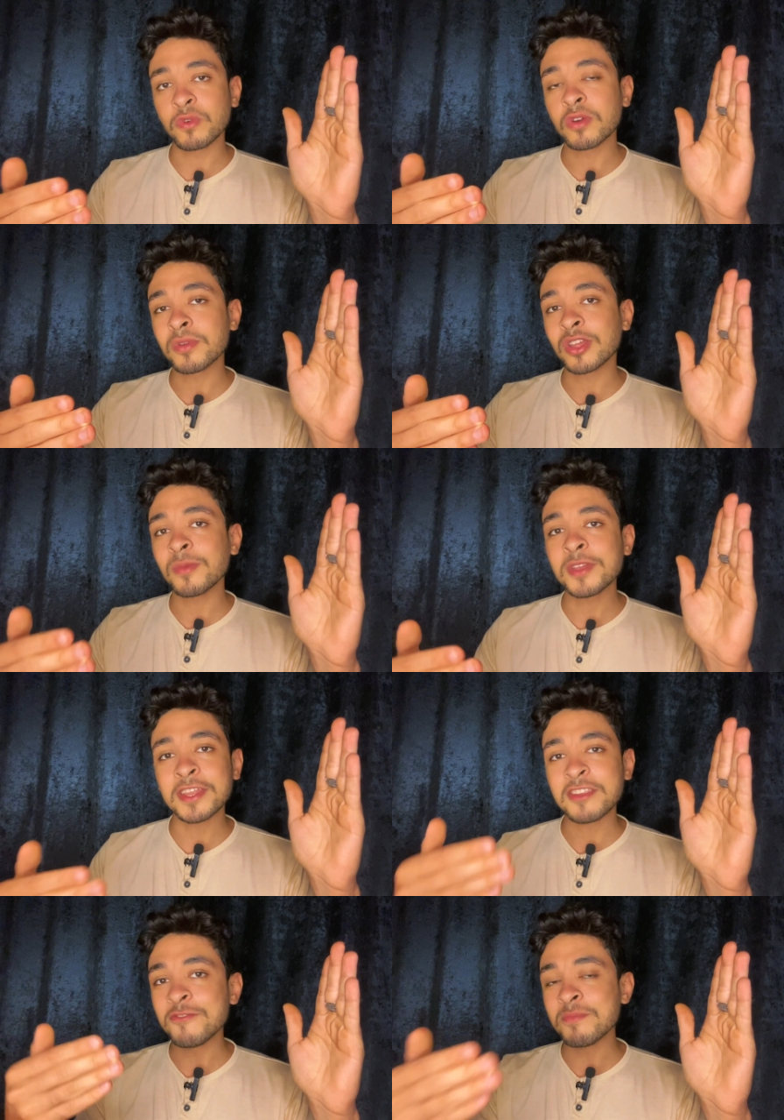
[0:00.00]
You are becoming
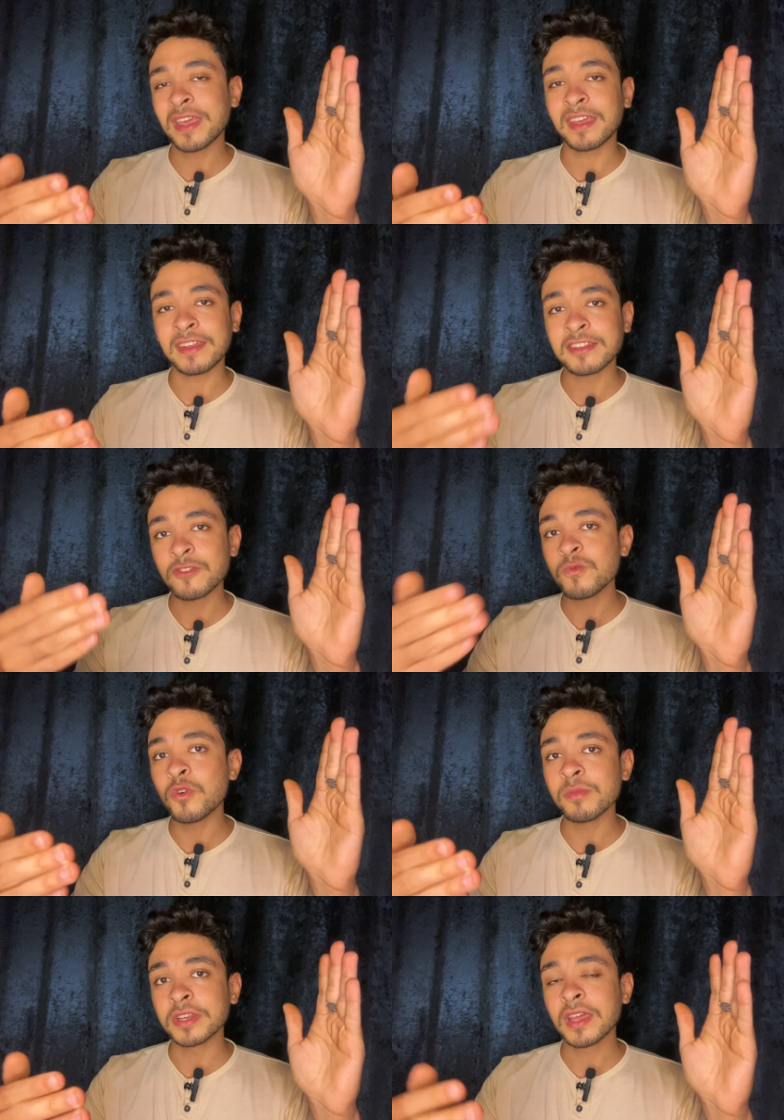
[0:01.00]
a new man, a new
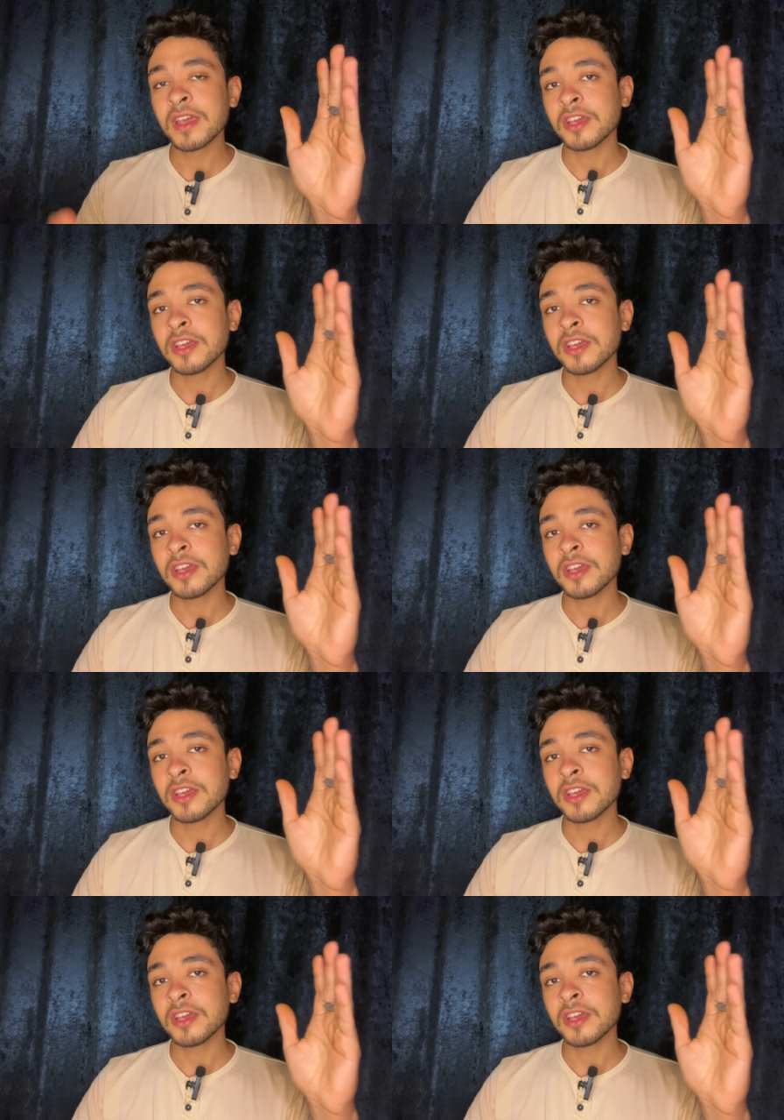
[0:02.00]
woman.